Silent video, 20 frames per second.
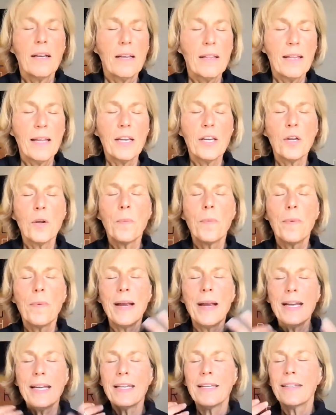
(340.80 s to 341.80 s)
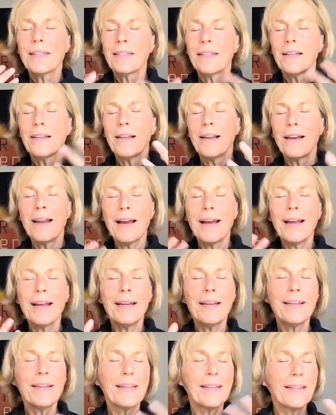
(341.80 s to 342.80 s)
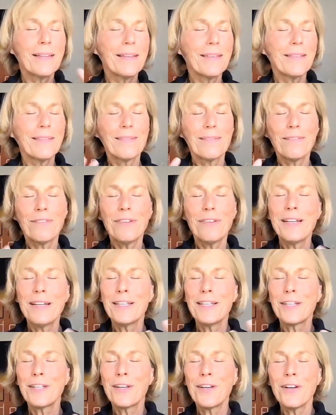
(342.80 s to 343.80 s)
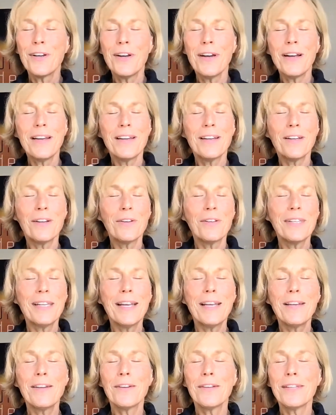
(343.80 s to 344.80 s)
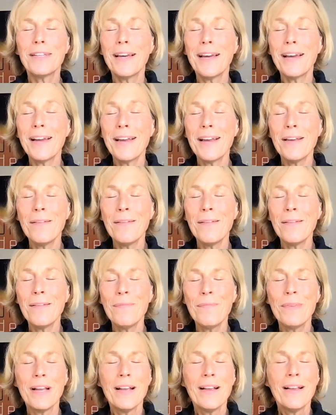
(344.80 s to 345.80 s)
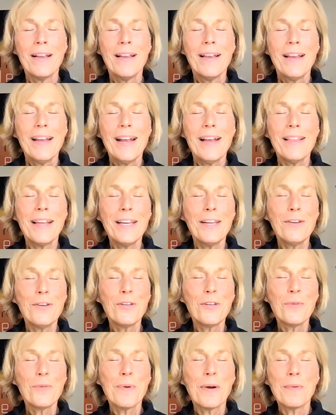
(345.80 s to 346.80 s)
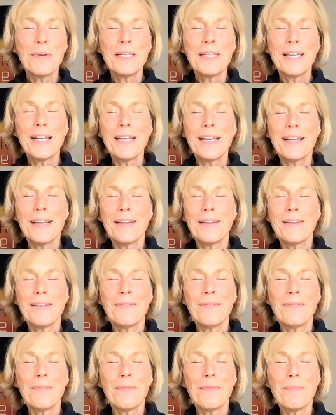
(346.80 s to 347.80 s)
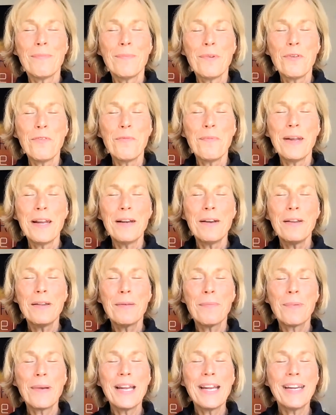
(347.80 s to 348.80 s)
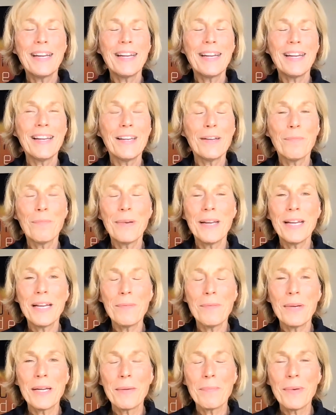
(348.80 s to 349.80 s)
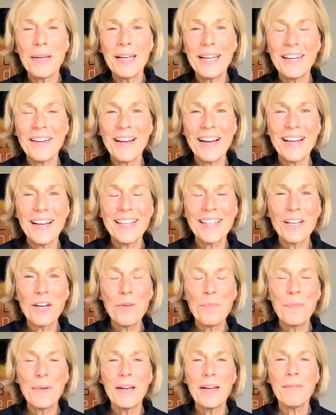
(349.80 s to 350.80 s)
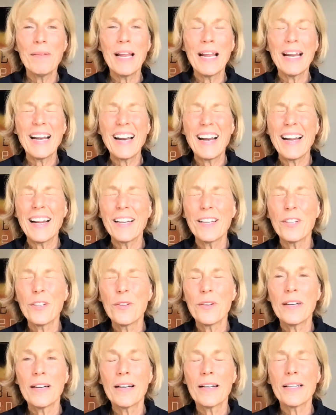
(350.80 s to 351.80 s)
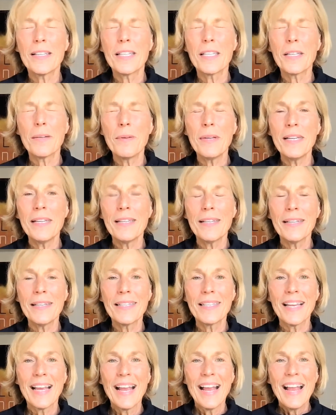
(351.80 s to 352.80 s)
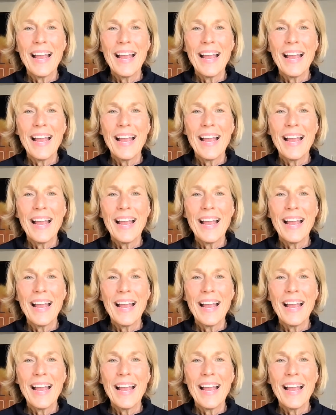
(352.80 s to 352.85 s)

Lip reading: Then you wait till the light feels good, take your time. And then you do what we did in movement, the blinking, you blink, blink, blink, your eyes open. And I like to do a little squeezes,